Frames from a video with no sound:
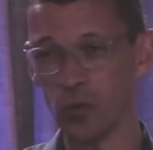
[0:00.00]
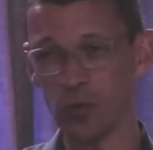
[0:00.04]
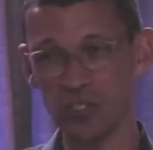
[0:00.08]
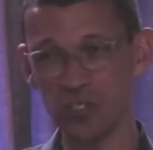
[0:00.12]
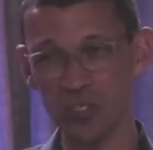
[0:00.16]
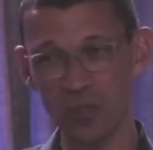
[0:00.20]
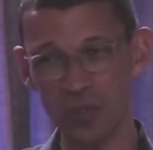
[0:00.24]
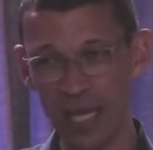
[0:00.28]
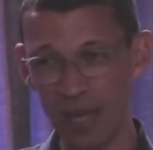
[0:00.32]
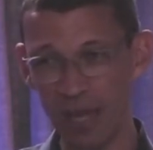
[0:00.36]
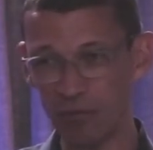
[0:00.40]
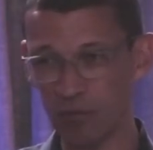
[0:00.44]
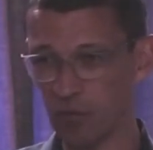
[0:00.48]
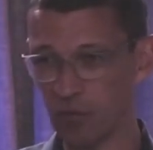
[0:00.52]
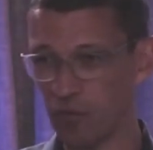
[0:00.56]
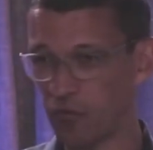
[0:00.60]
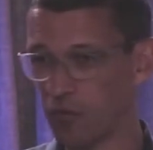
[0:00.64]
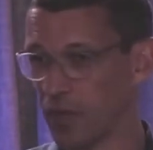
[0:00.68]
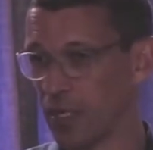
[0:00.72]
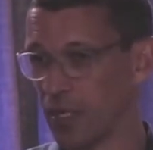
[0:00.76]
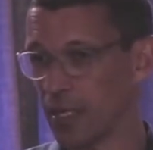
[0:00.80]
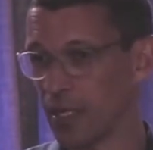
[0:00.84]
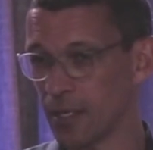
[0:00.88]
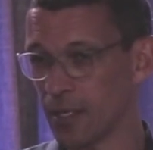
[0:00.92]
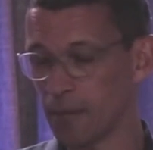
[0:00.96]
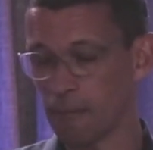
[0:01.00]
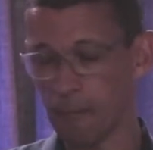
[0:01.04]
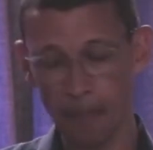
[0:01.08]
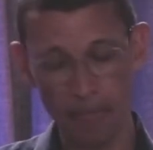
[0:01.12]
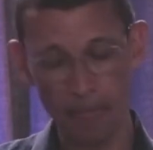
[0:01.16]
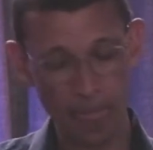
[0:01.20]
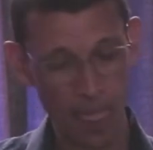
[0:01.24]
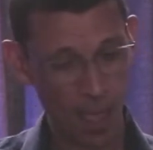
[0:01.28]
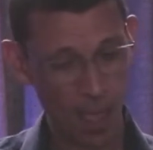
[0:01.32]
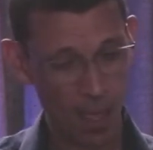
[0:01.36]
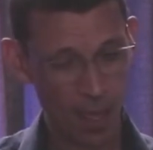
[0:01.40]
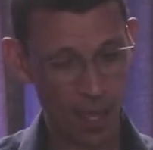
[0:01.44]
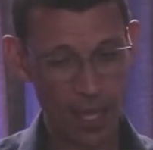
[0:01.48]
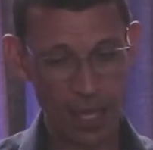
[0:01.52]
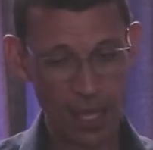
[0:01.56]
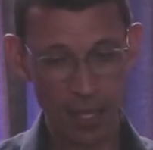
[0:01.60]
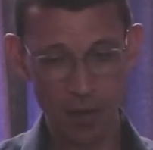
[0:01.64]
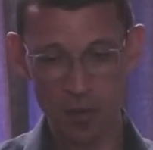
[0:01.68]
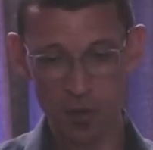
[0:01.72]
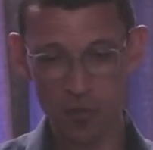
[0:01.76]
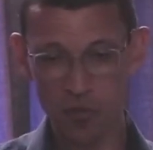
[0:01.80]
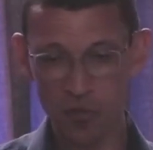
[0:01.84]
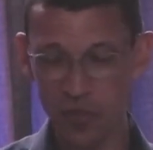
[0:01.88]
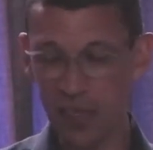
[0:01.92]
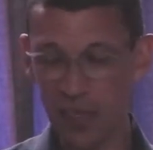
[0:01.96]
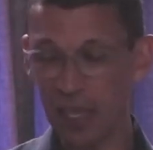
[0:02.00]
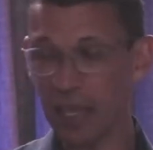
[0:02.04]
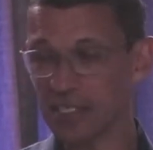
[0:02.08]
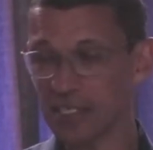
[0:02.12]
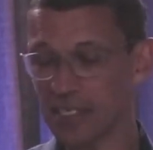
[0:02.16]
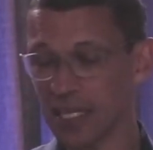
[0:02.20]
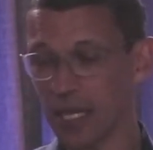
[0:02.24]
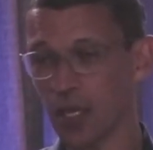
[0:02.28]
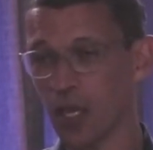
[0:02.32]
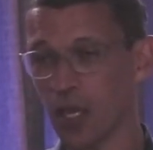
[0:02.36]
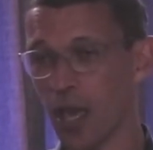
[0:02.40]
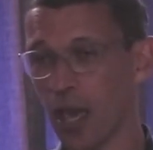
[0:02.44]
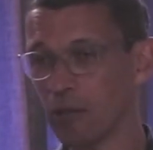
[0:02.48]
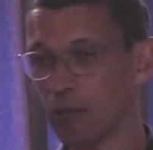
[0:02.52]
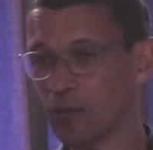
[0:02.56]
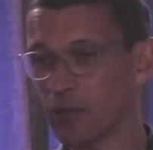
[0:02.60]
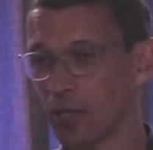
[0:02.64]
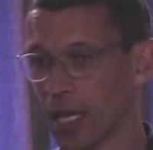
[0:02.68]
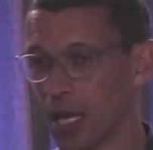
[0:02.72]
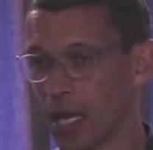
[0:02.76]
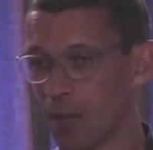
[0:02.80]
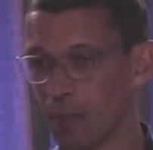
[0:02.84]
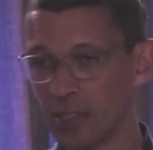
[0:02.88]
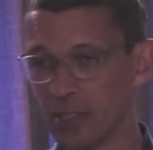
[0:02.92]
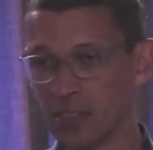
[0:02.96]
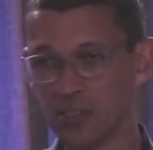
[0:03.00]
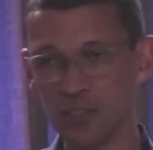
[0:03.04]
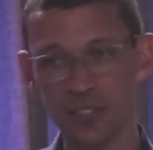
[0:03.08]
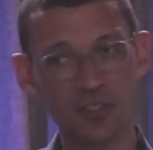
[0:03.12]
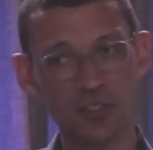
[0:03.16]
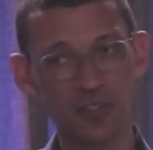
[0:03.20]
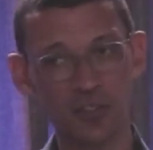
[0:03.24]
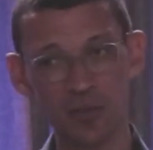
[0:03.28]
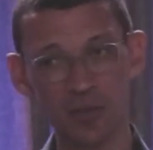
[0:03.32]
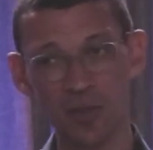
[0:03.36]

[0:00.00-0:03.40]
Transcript: You don't have to fear uh, things that are going to come and just